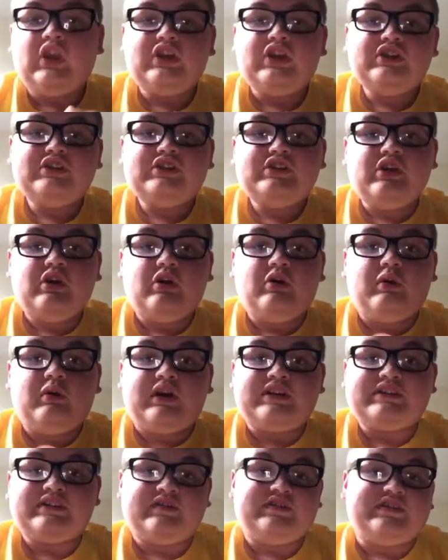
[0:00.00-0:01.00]
So
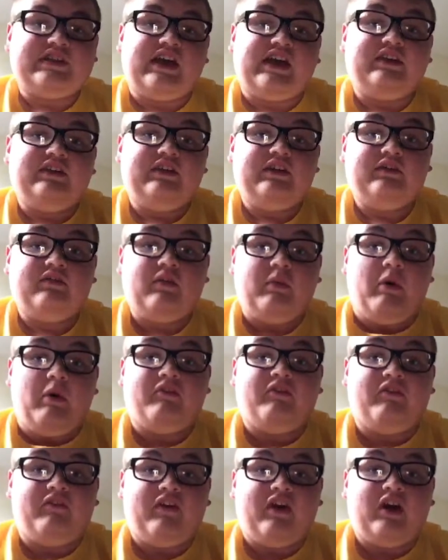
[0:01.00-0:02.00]
as I've said, they're
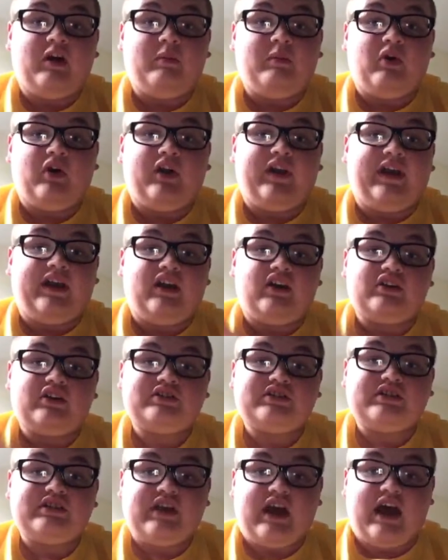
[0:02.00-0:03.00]
both available on
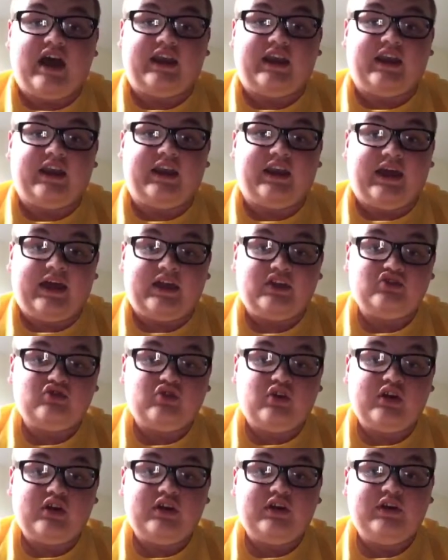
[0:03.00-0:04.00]
iOS and
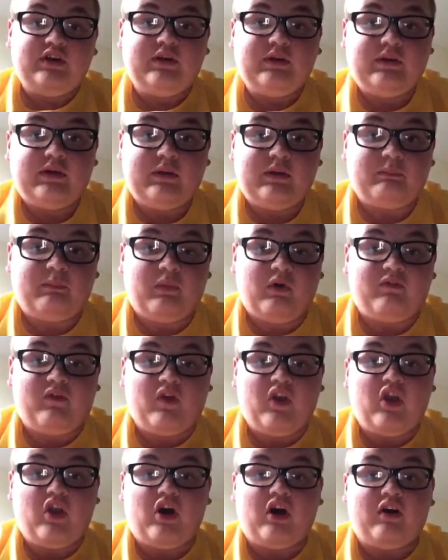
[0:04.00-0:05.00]
Android, but they're
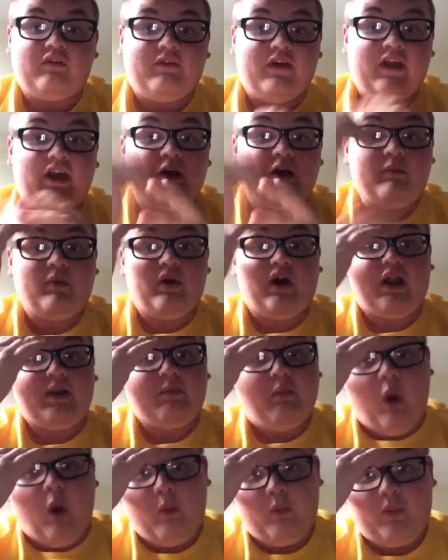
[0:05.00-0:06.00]
not available at the
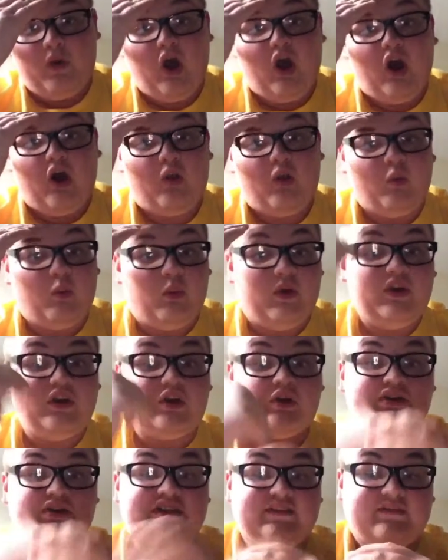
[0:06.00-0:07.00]
moment on
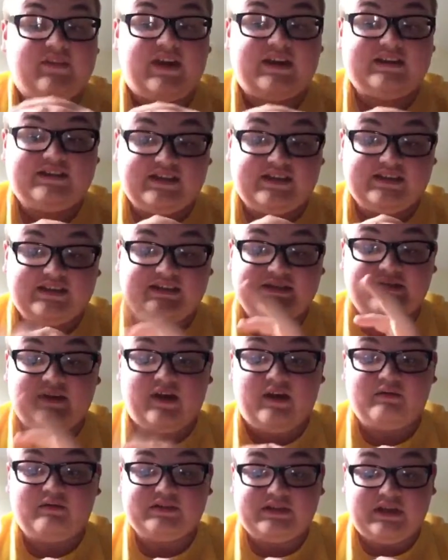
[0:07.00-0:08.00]
Windows devices as
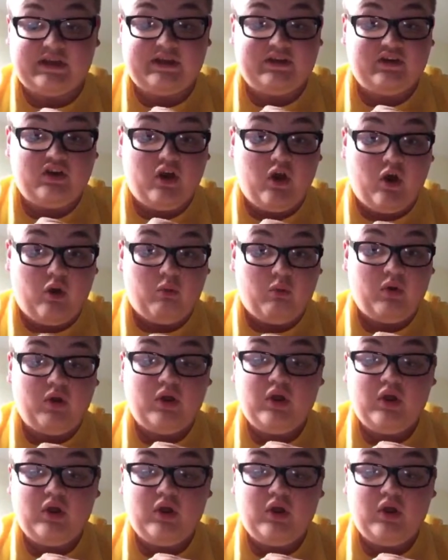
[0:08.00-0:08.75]
far as I know.